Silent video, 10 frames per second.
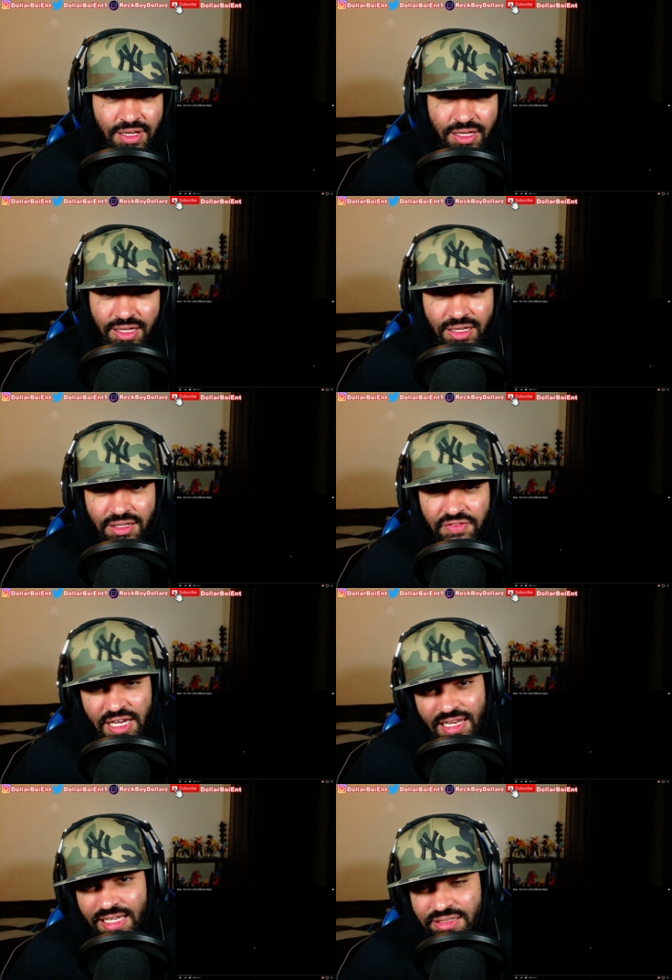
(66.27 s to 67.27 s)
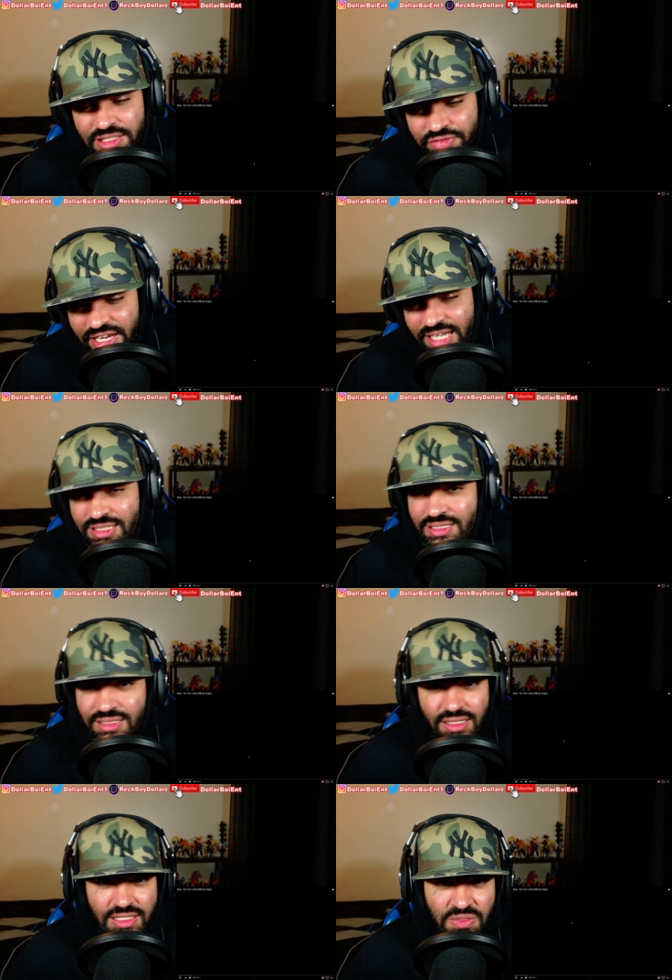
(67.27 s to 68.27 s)
And if y'all like these reactions
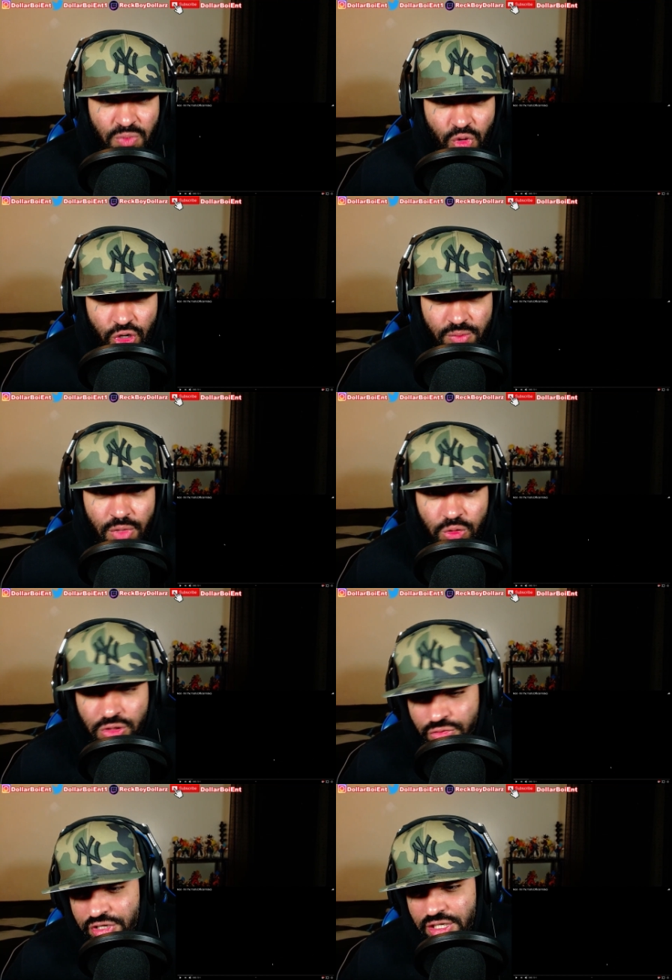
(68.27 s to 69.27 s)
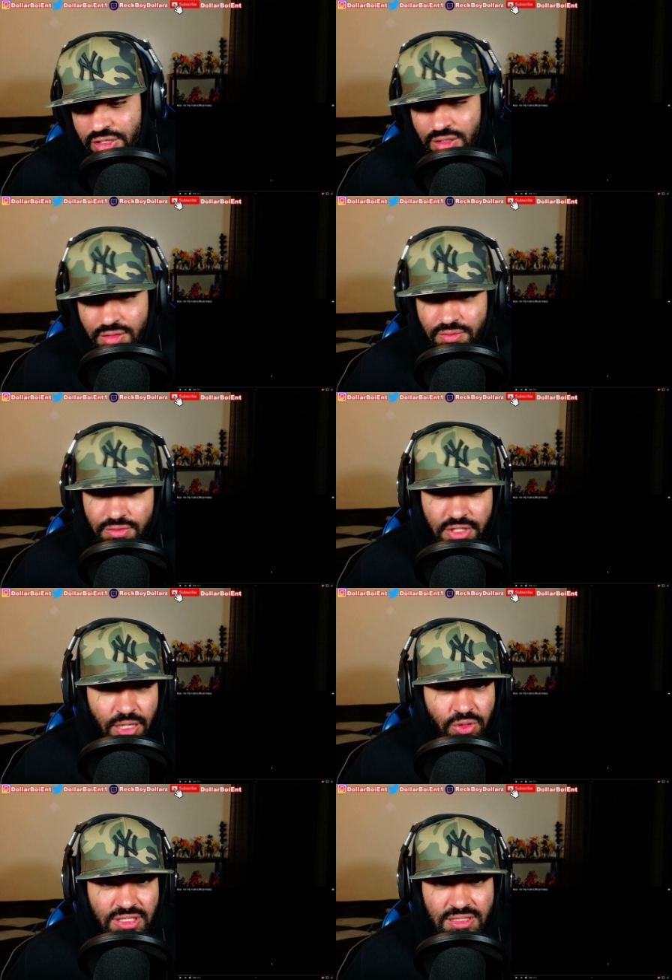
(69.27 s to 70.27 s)
and there's more Mo 3 y'all
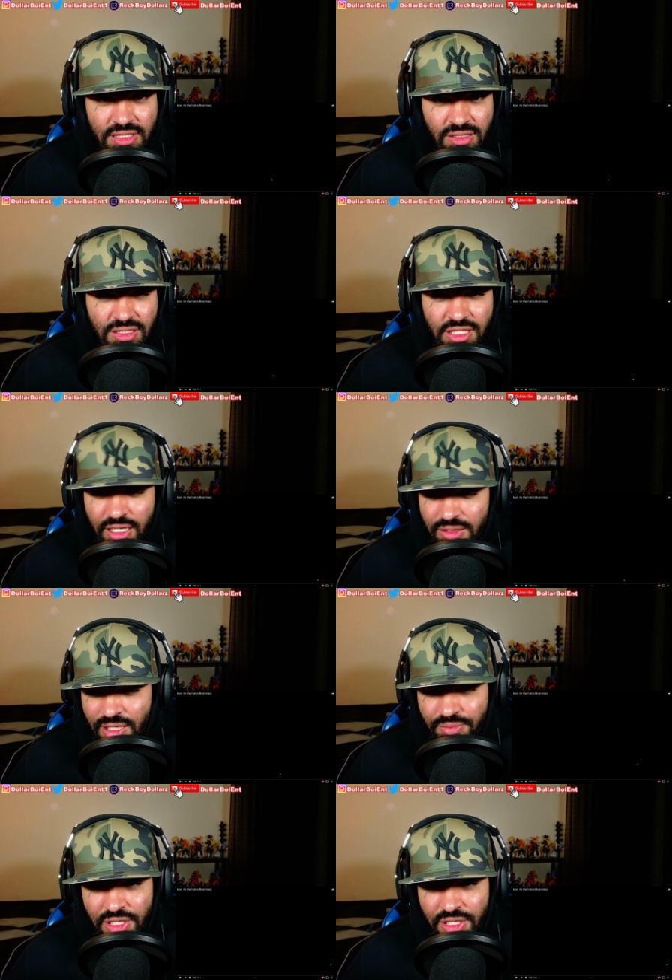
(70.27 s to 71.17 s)
wanna see on the channel, let me